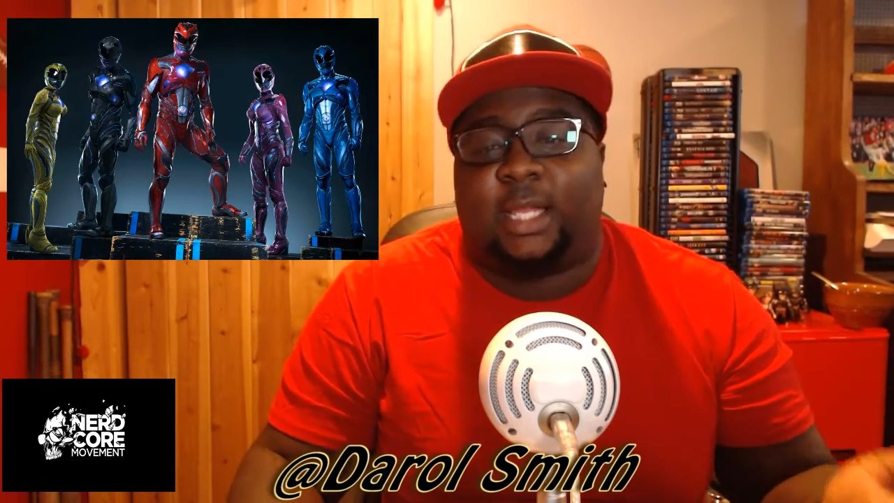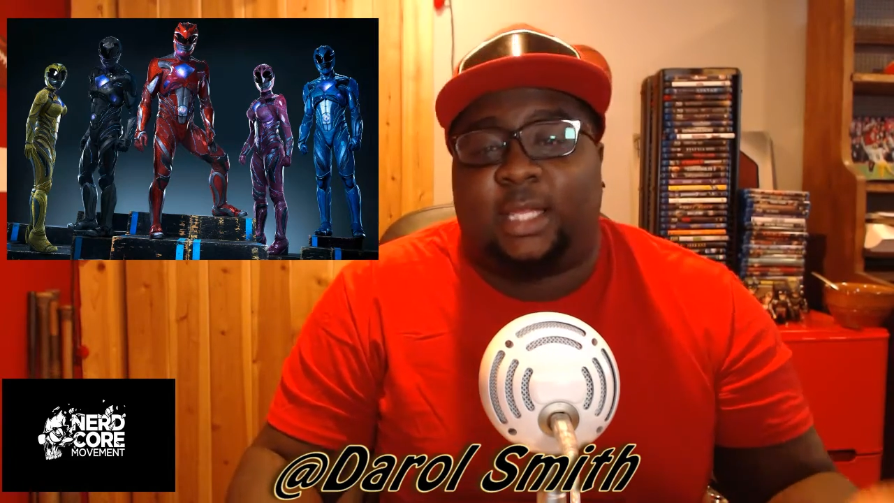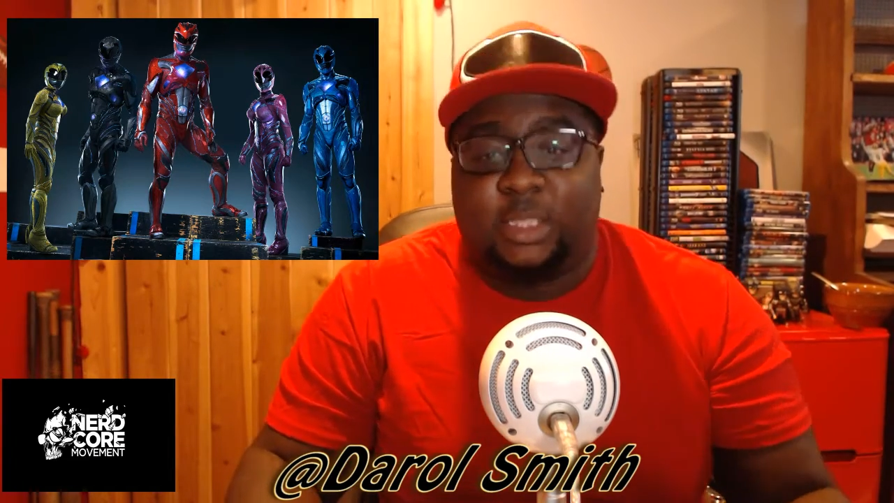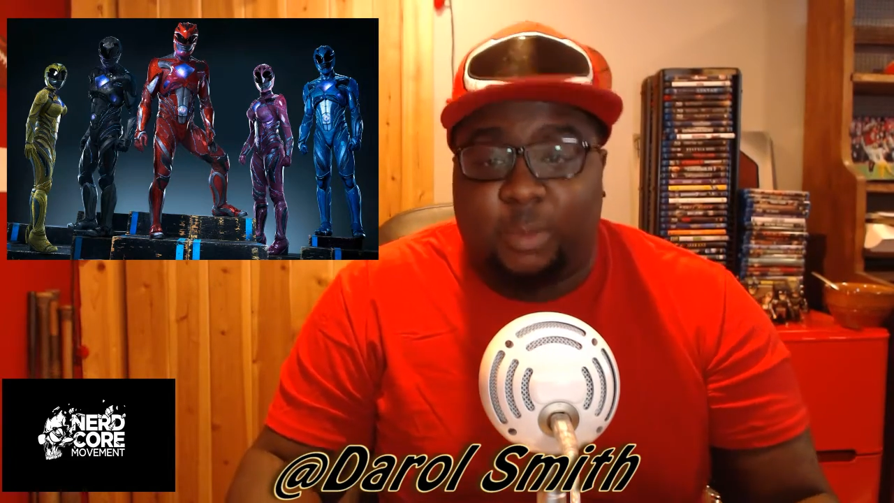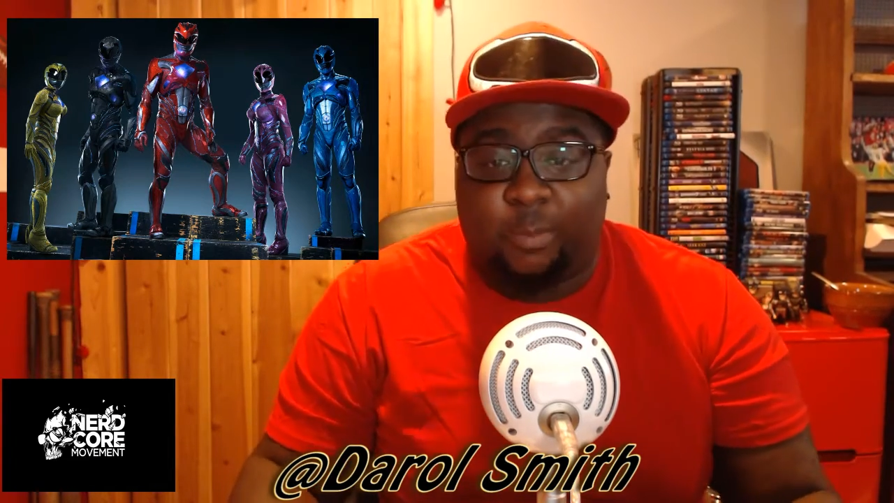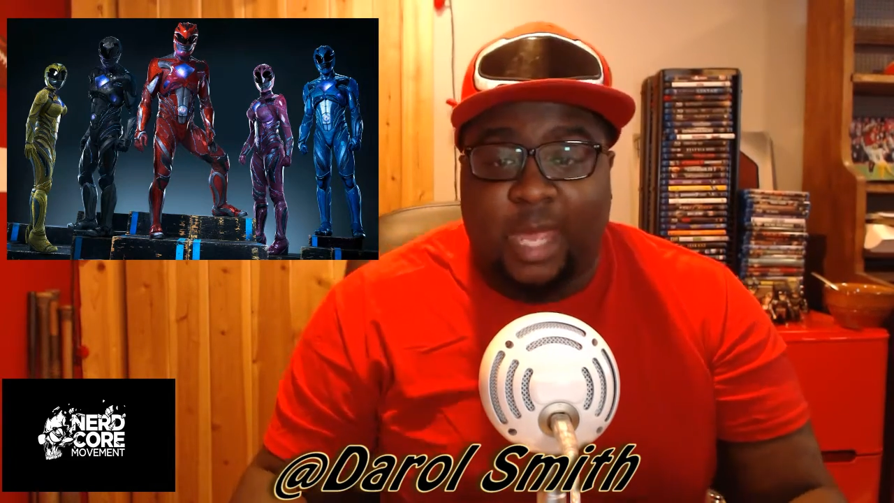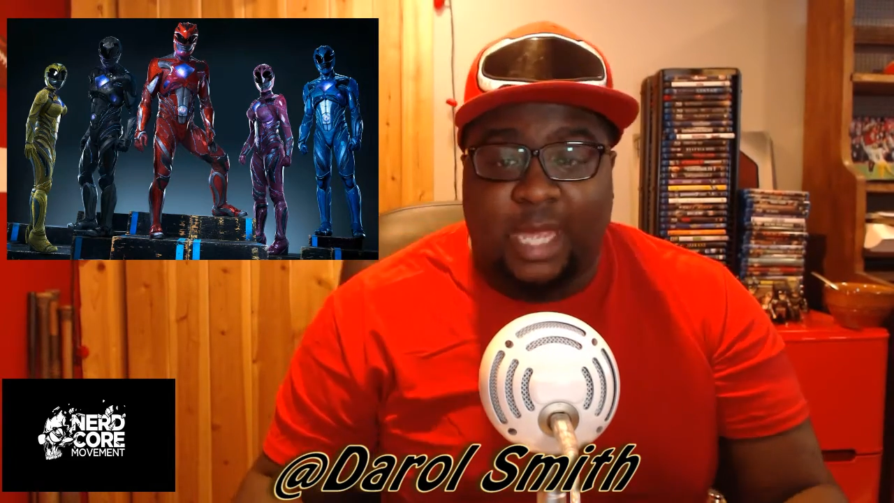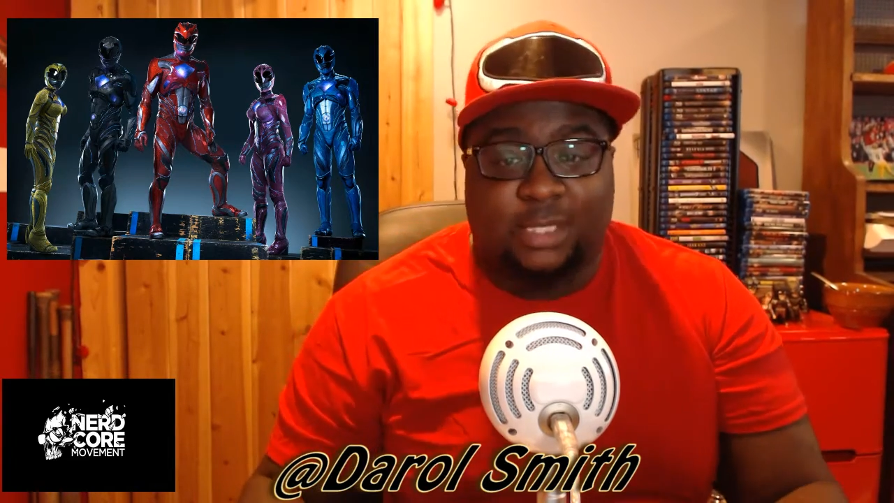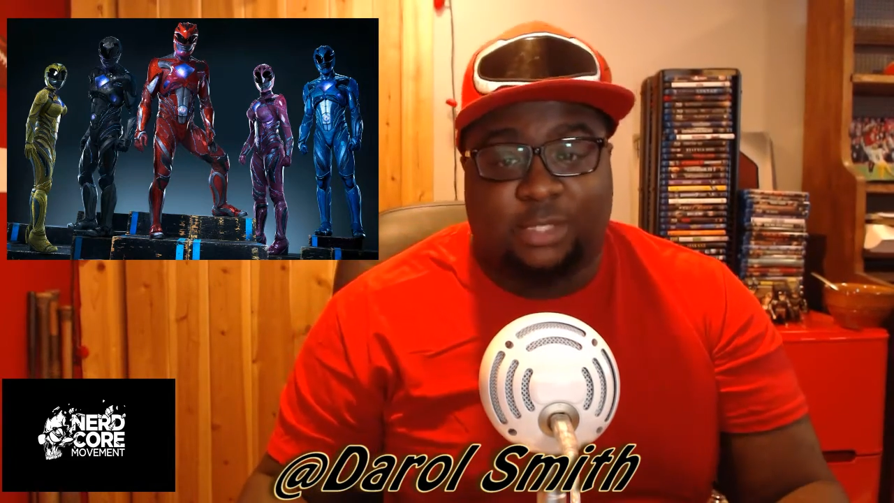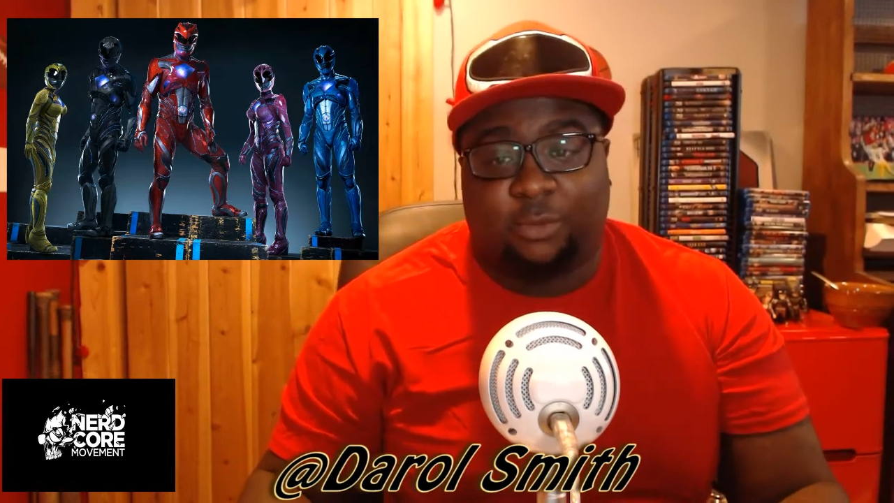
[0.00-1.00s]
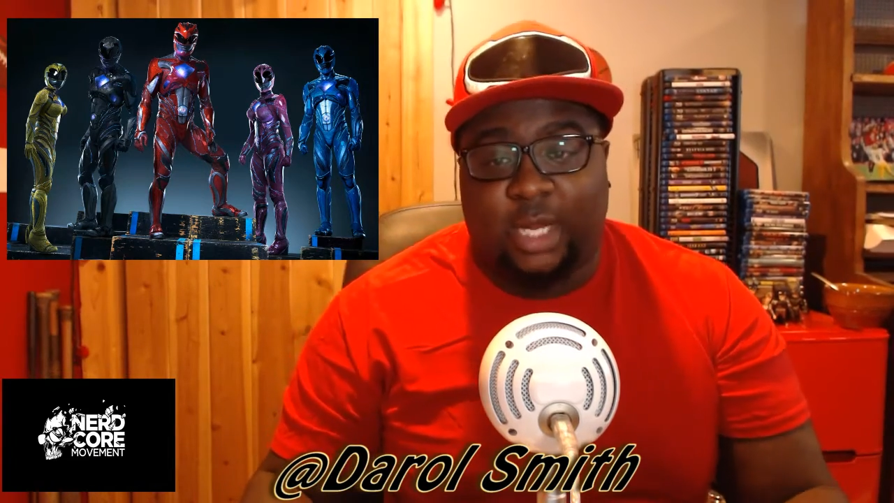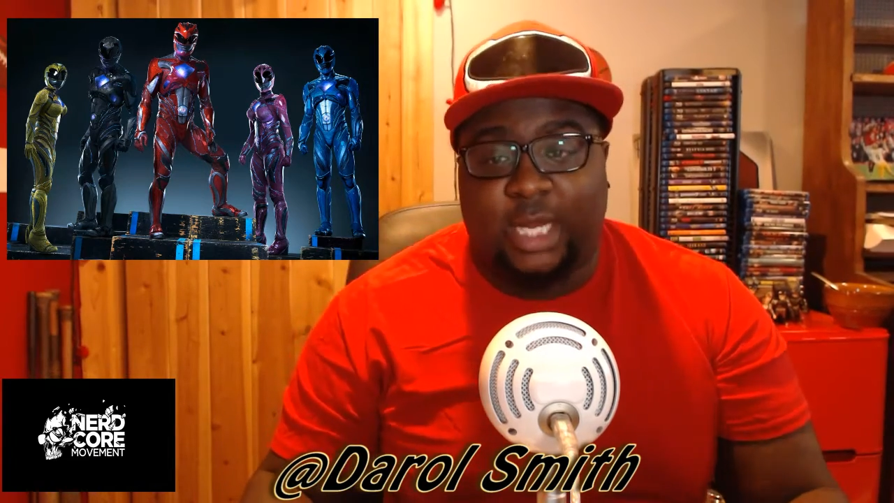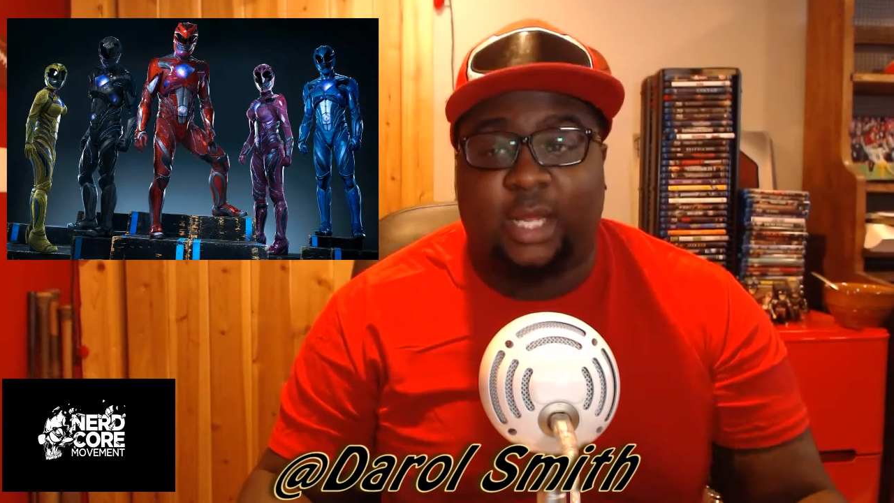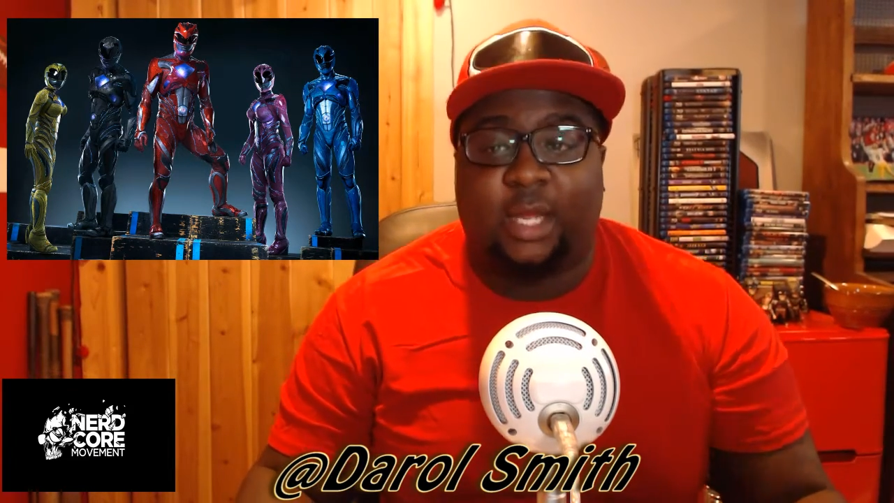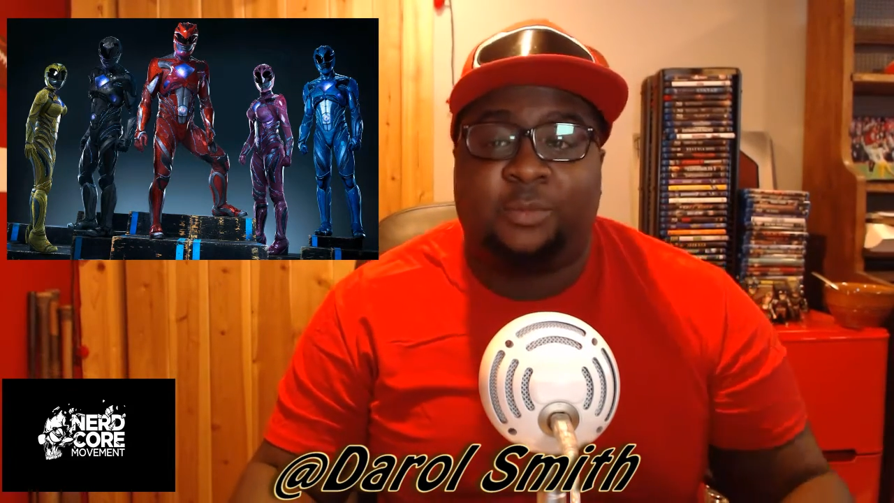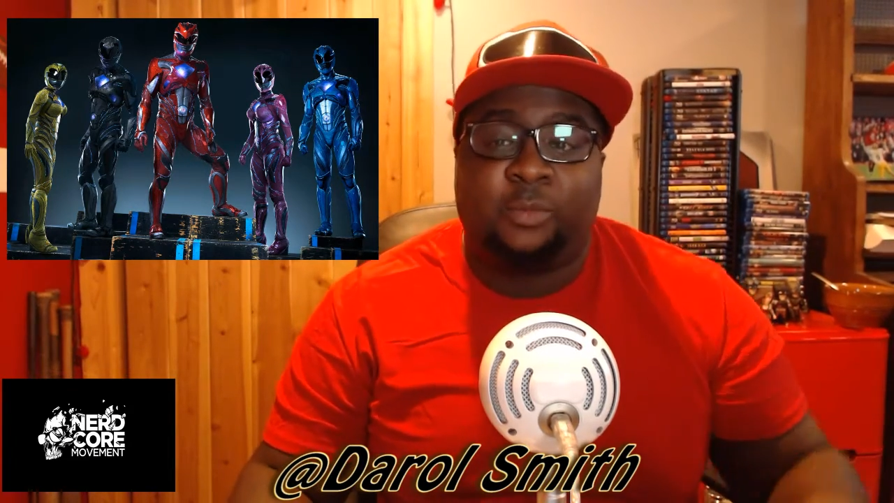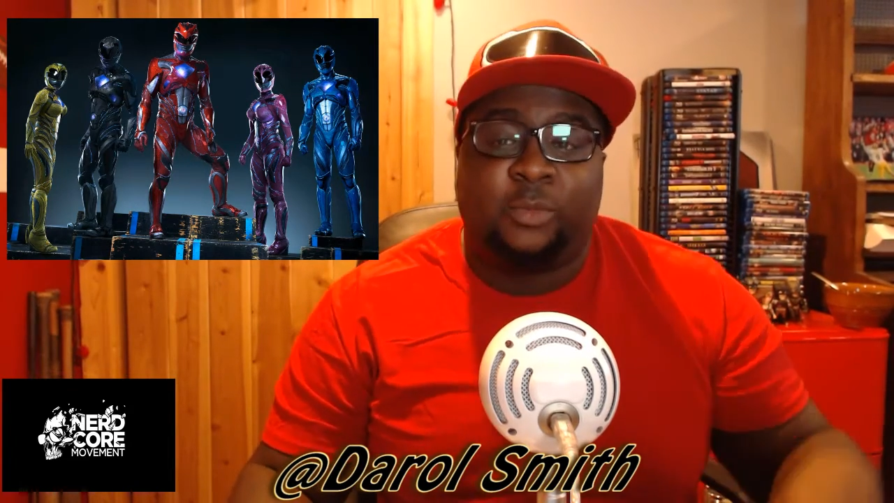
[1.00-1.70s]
Elizabeth Banks as Rita,